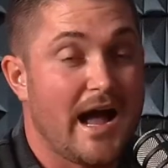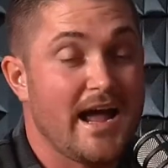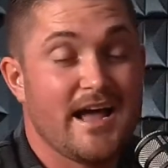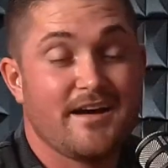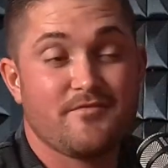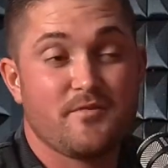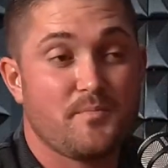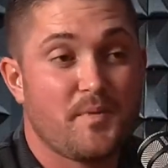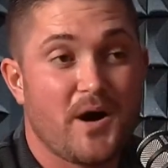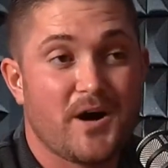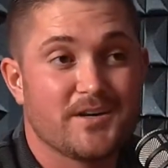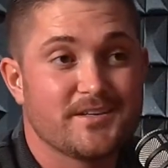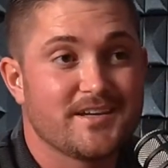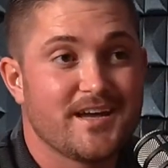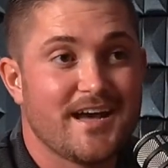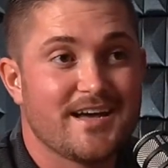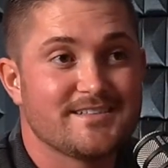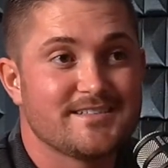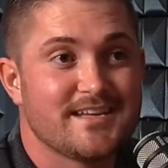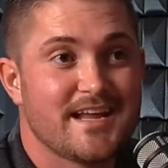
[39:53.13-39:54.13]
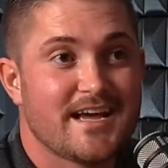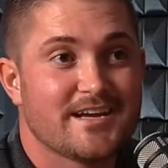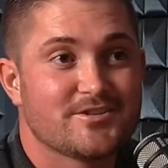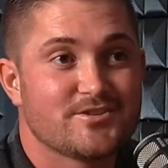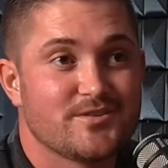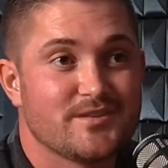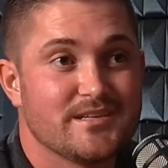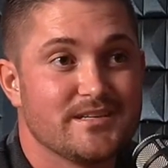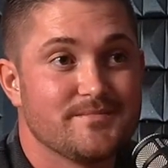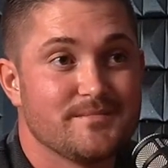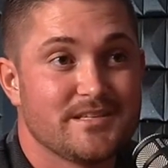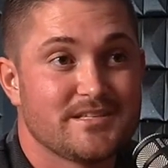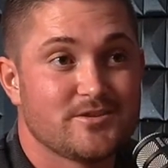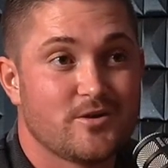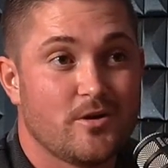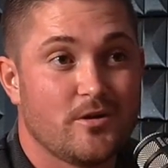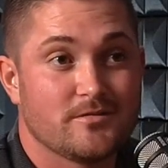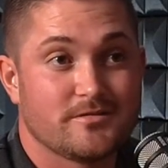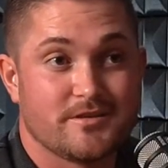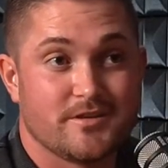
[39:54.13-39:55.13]
I have a podcast actually. It's
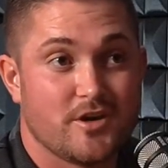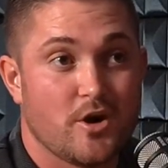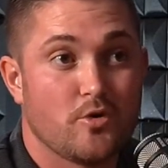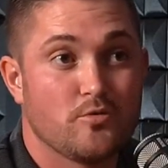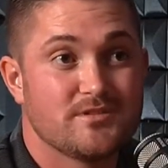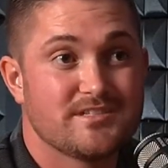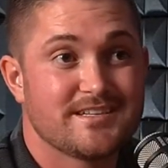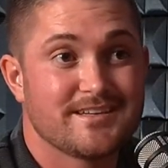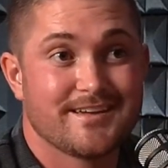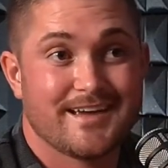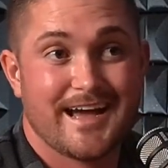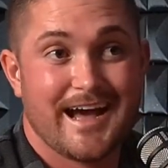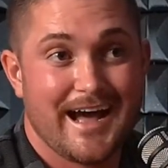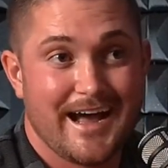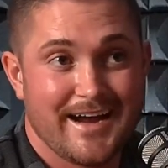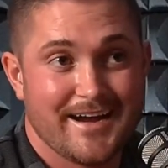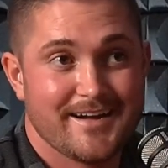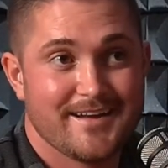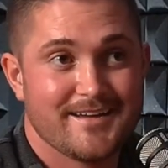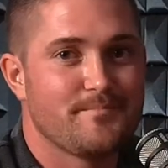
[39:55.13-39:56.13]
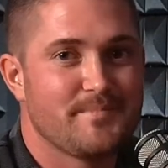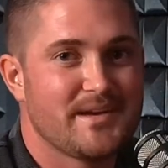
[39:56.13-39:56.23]
called Goat Guide.